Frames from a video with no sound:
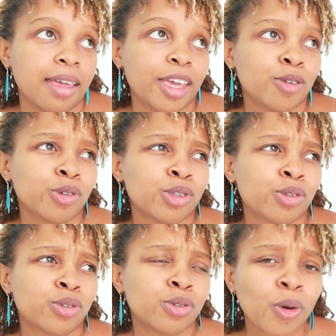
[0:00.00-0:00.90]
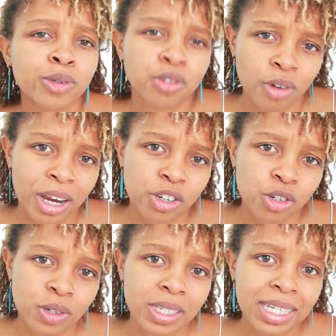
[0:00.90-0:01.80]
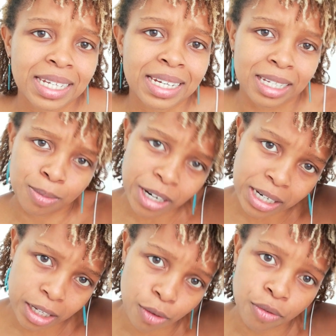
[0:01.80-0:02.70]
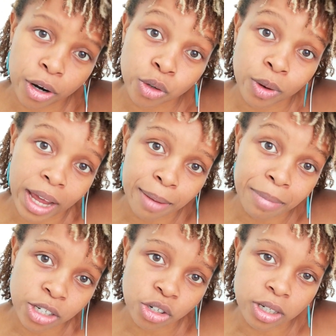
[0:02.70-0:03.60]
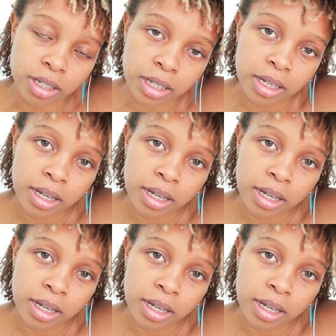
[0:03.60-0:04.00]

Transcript: it was so strange to see it, and especially at the front where I bleached it,